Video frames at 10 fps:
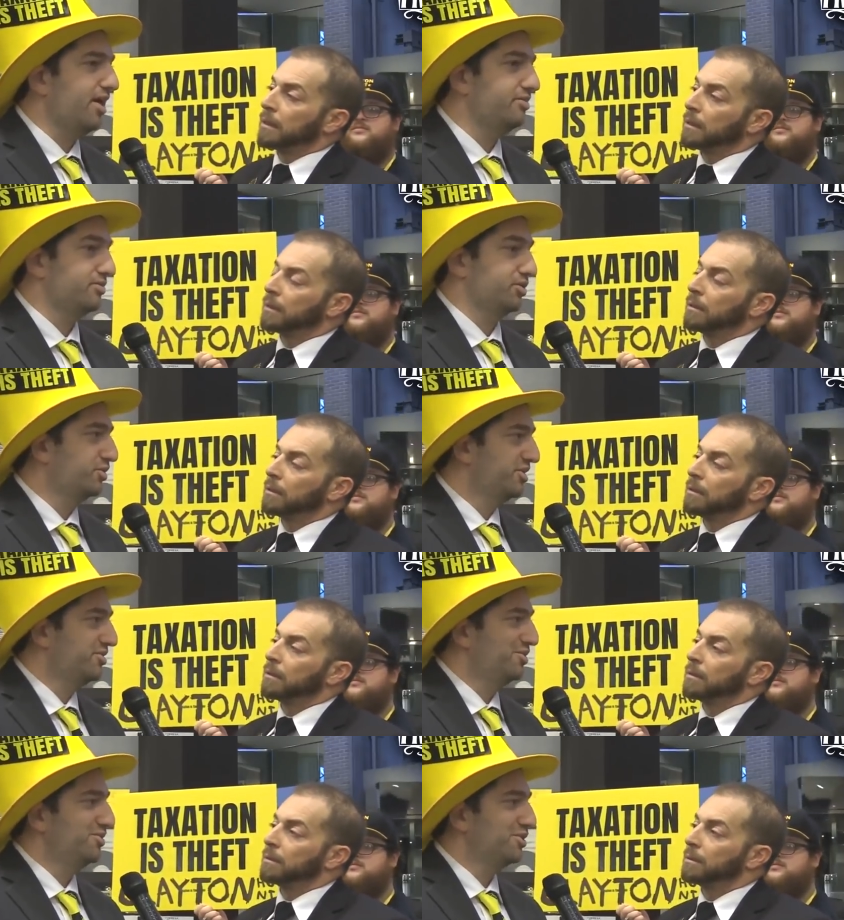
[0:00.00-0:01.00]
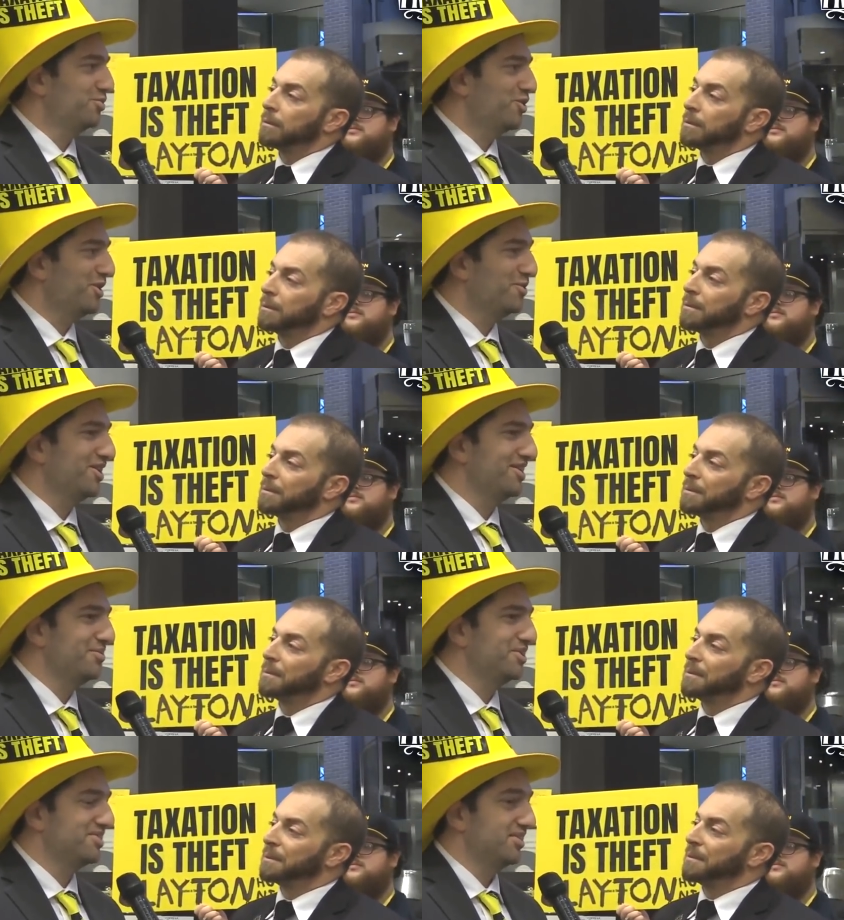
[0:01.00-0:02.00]
Speaker 1: I sold it to this morning where
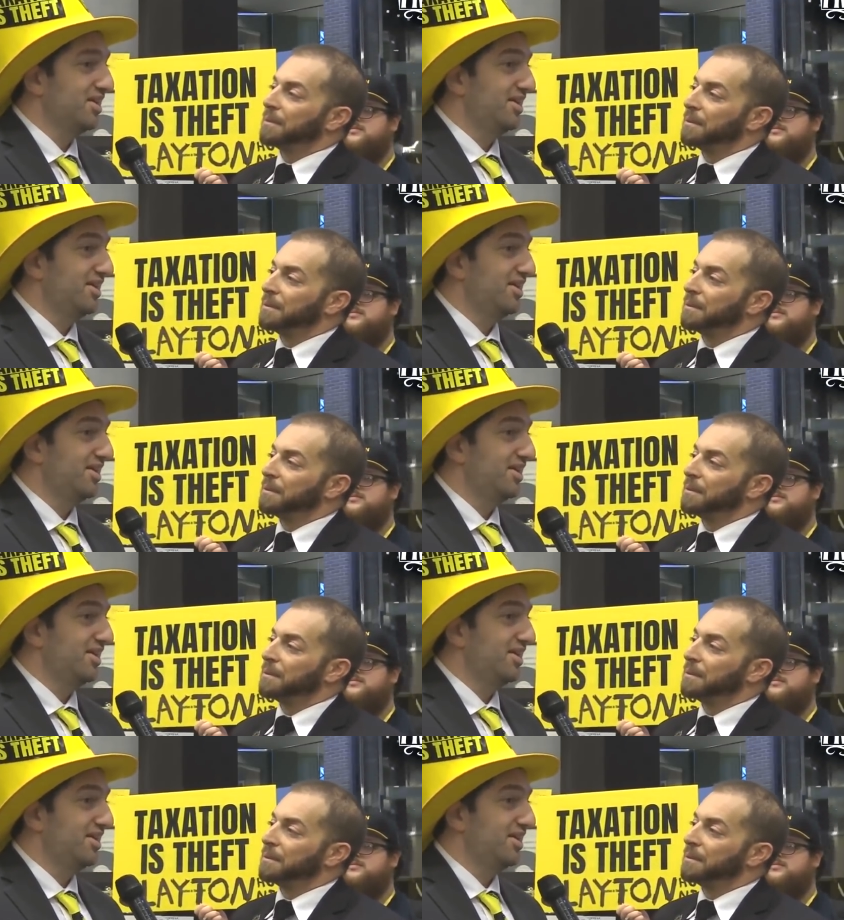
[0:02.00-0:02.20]
he was,